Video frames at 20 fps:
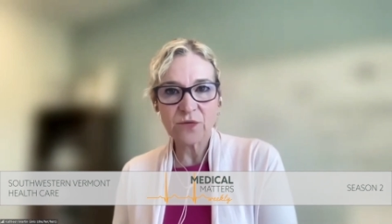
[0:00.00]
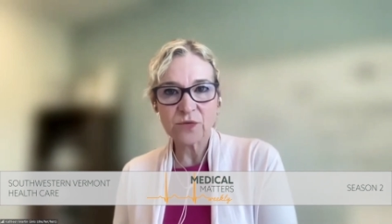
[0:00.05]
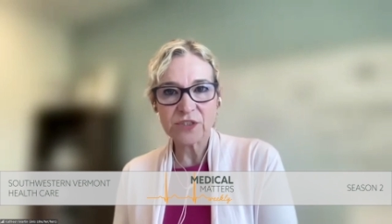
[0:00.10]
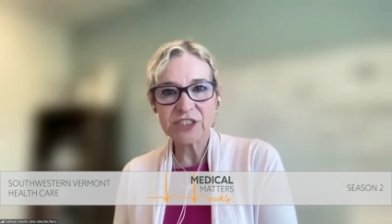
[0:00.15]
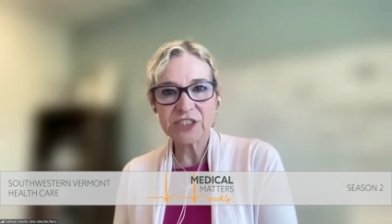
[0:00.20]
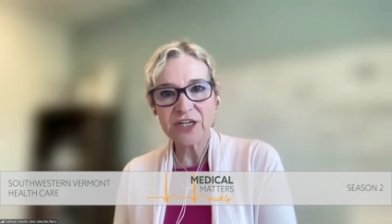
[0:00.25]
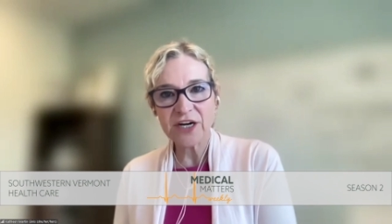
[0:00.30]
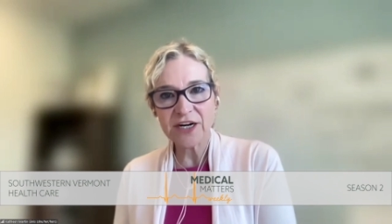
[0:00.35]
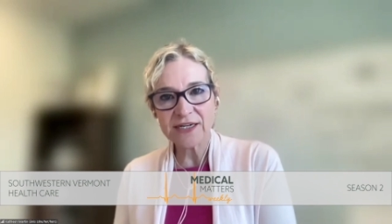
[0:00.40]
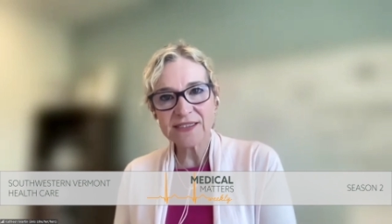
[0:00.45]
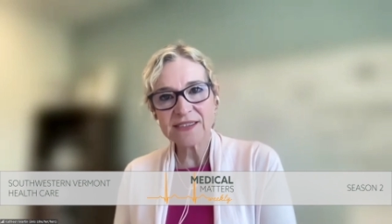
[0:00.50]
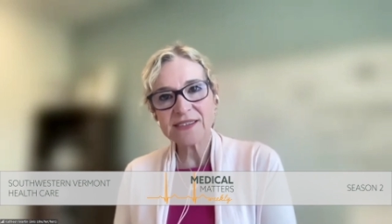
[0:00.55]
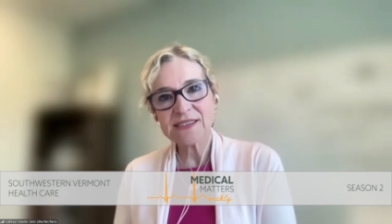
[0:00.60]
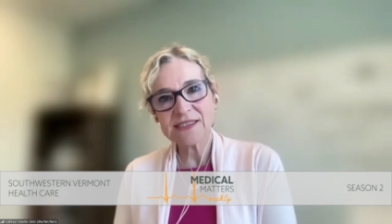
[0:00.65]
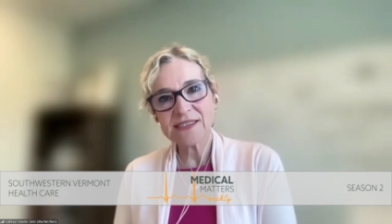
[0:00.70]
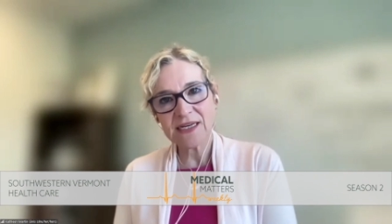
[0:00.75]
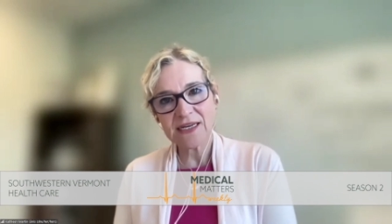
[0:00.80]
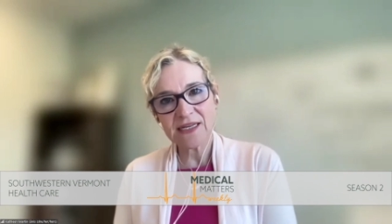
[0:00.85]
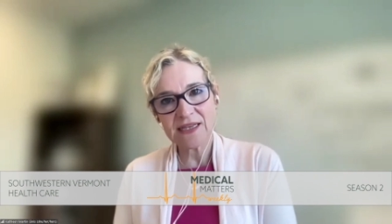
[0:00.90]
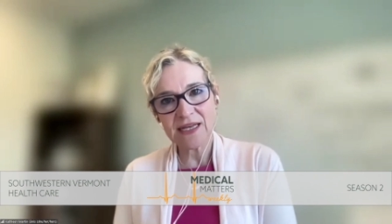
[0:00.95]
We're starting to
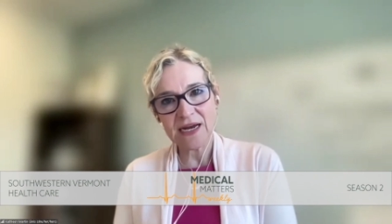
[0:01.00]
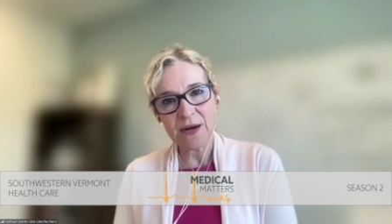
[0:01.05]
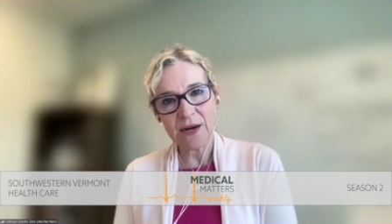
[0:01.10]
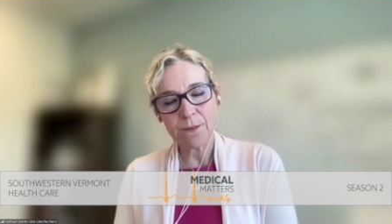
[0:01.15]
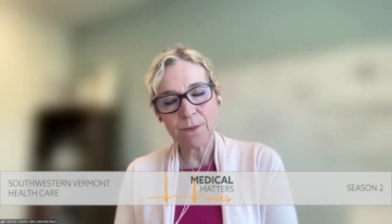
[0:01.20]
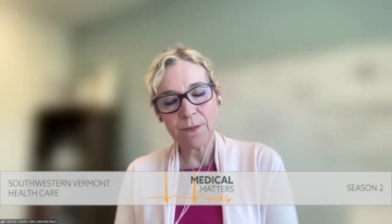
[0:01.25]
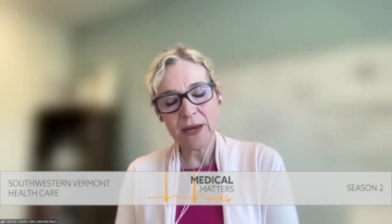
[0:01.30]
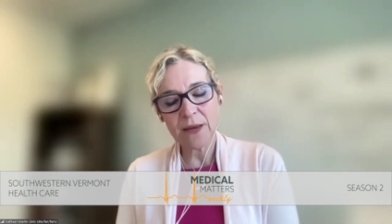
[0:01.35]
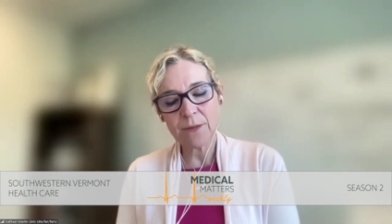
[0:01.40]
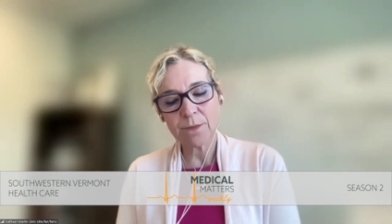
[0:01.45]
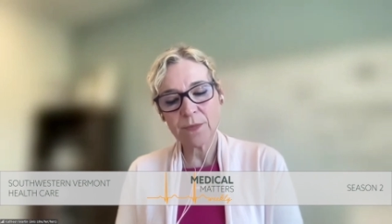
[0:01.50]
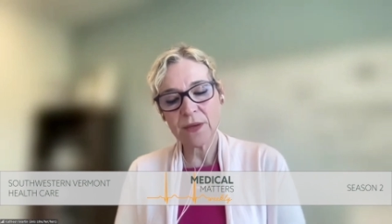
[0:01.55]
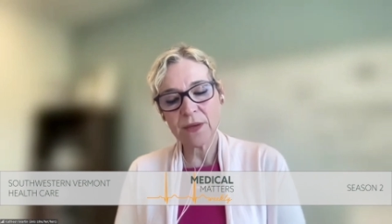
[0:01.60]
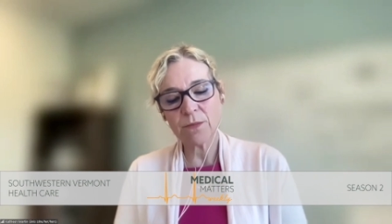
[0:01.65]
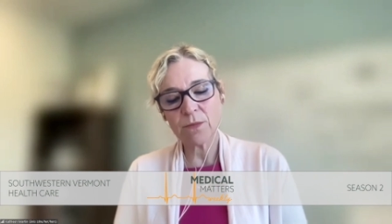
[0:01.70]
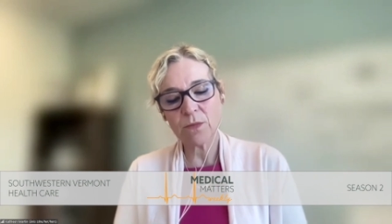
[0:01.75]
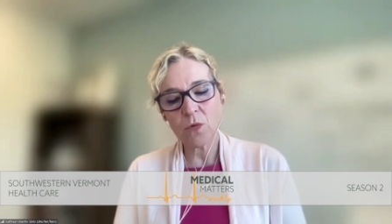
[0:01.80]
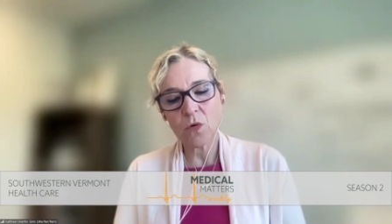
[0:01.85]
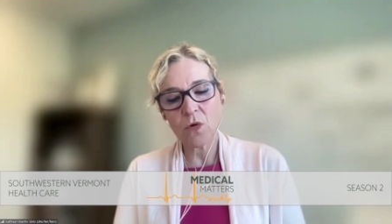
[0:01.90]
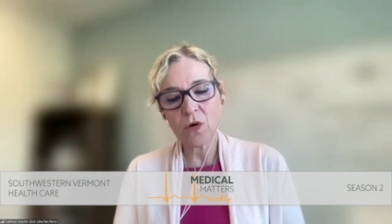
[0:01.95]
see that it might be
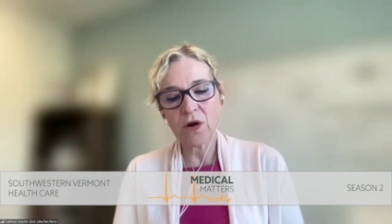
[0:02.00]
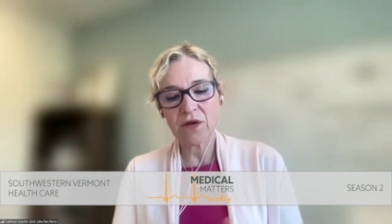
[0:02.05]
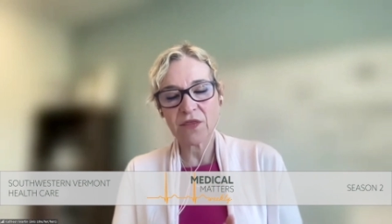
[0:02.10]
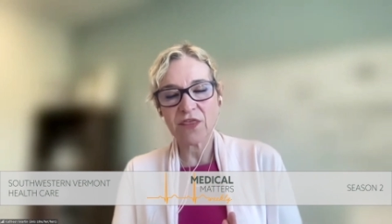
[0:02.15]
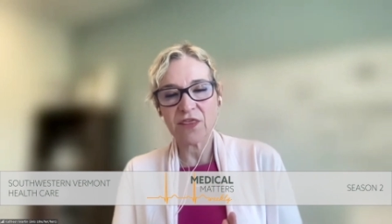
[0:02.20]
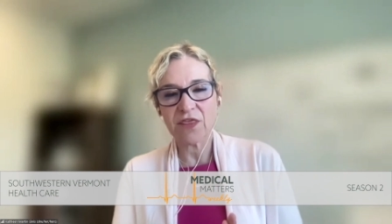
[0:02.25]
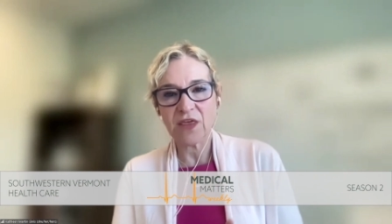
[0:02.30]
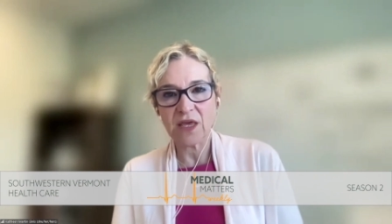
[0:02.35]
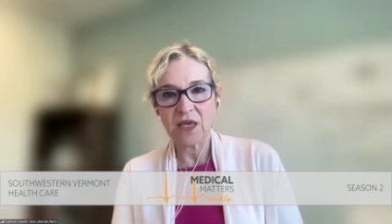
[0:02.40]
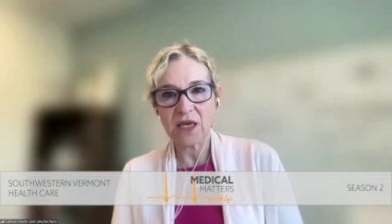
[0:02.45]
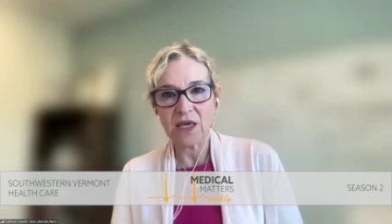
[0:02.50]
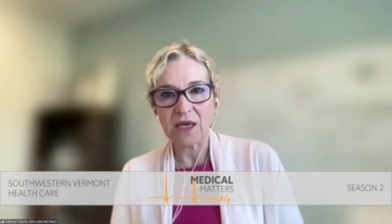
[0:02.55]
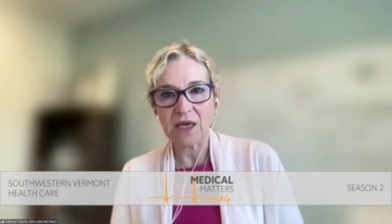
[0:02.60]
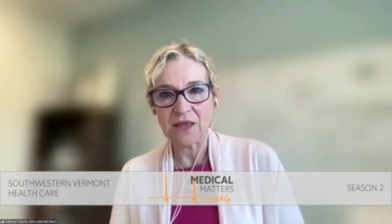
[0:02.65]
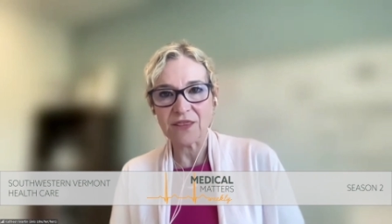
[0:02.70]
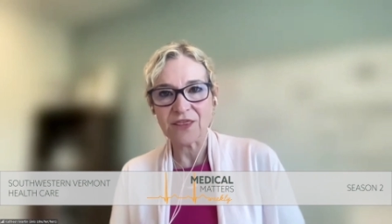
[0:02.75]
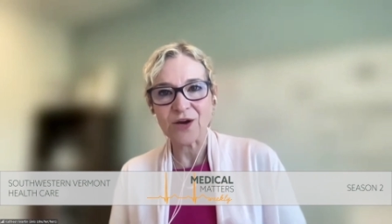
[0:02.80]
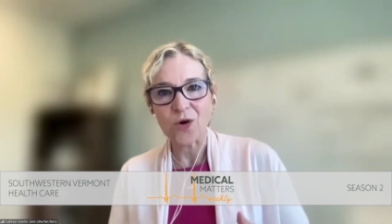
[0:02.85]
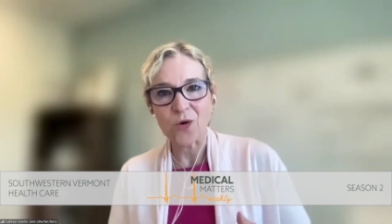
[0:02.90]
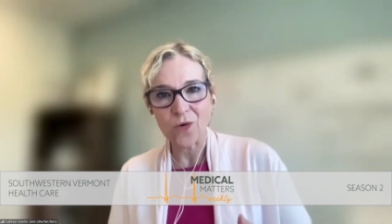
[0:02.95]
more
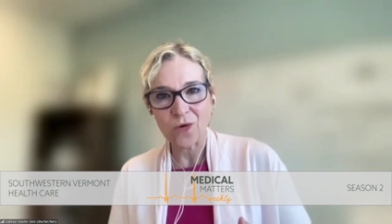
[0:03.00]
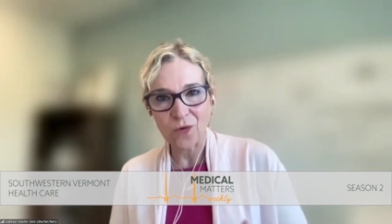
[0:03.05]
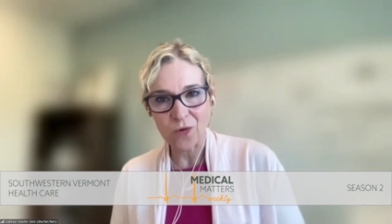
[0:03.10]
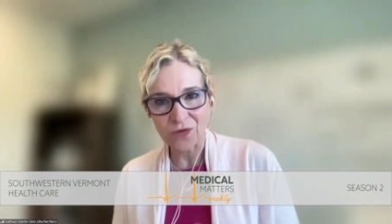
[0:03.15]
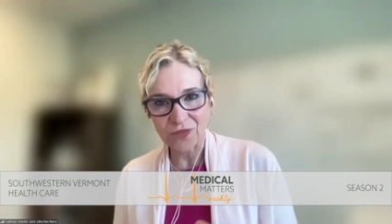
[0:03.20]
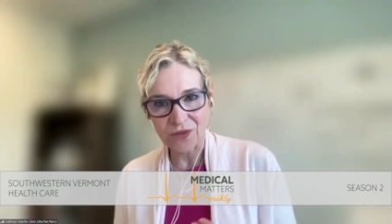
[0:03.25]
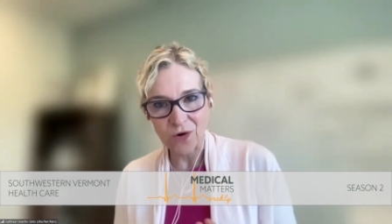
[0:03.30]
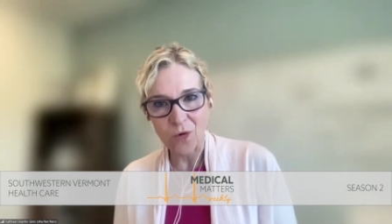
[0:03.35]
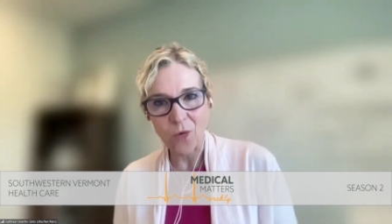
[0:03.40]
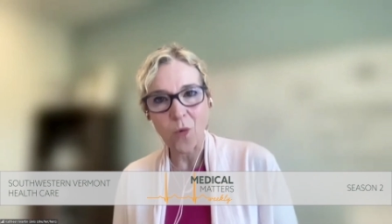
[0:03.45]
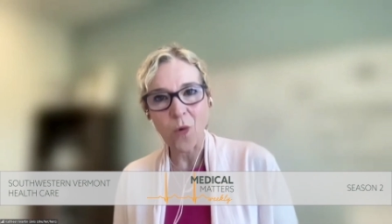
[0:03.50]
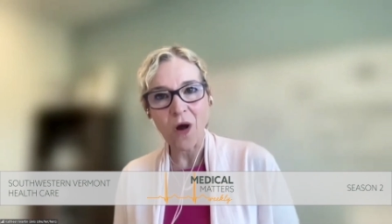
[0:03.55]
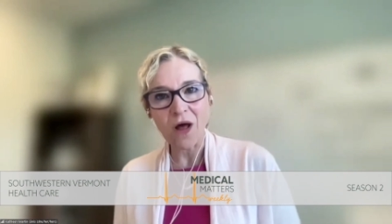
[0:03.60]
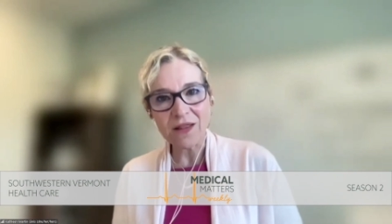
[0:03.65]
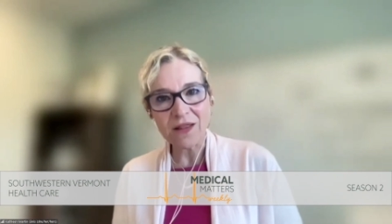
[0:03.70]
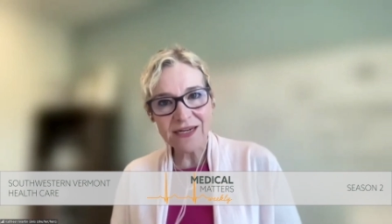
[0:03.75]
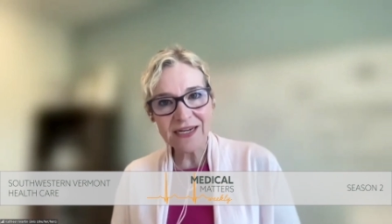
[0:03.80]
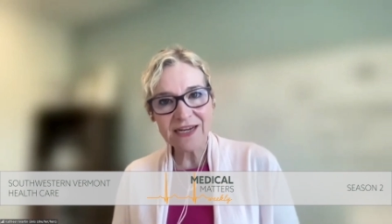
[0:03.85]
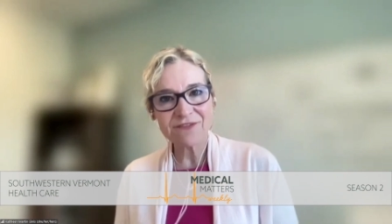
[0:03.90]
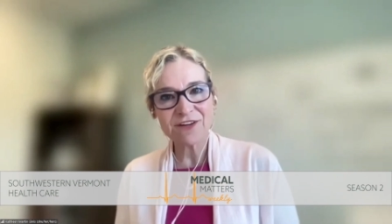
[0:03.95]
the, the the
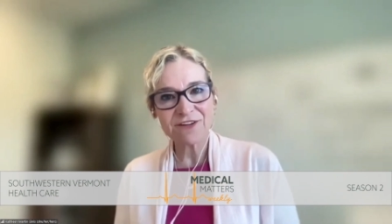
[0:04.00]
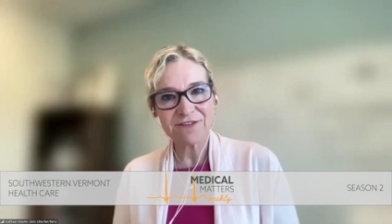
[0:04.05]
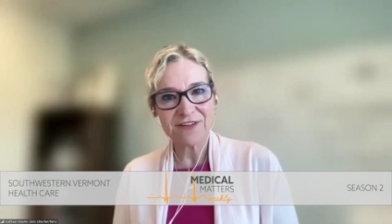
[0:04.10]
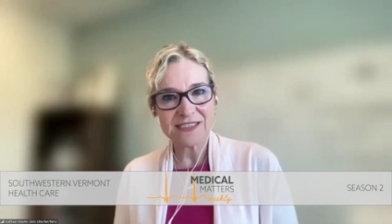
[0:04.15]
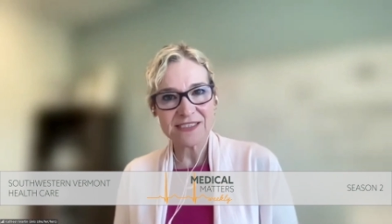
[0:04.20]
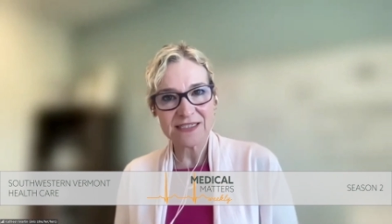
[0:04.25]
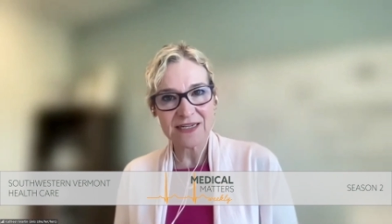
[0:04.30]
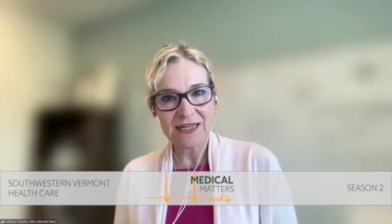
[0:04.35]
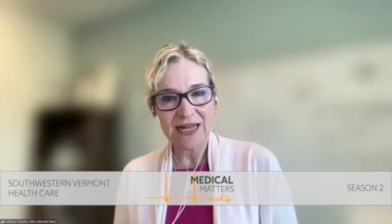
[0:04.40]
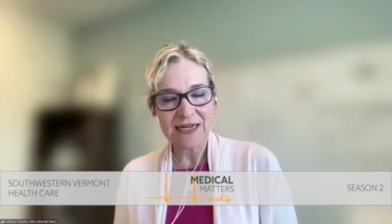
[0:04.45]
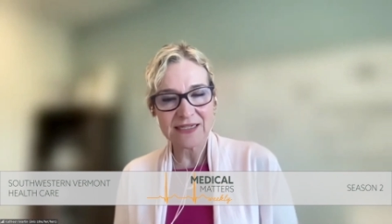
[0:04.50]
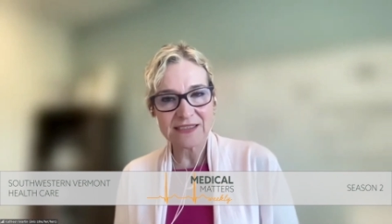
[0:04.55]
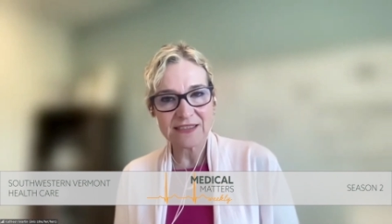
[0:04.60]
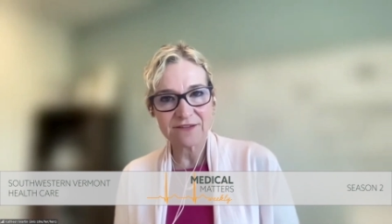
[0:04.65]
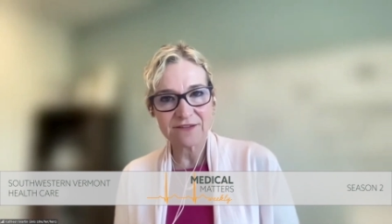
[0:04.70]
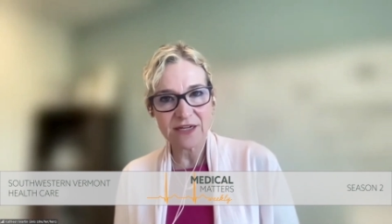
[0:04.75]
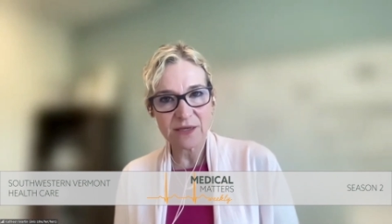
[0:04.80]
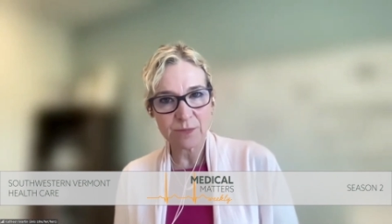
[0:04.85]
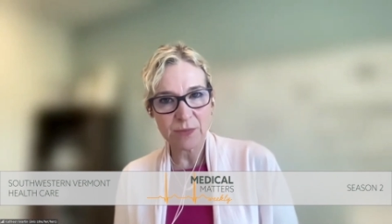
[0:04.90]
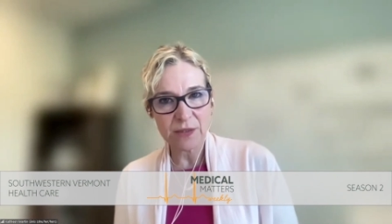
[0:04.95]
quality of the physical
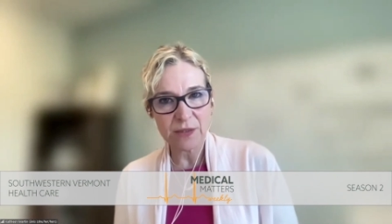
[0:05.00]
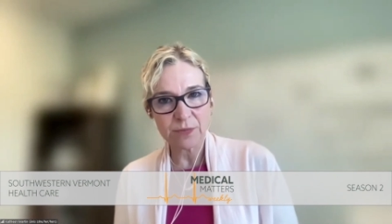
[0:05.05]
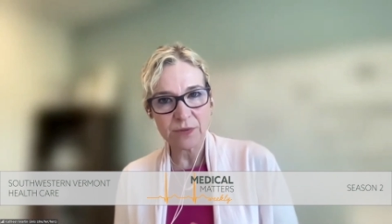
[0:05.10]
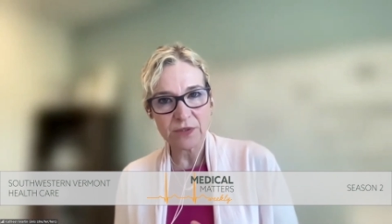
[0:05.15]
activity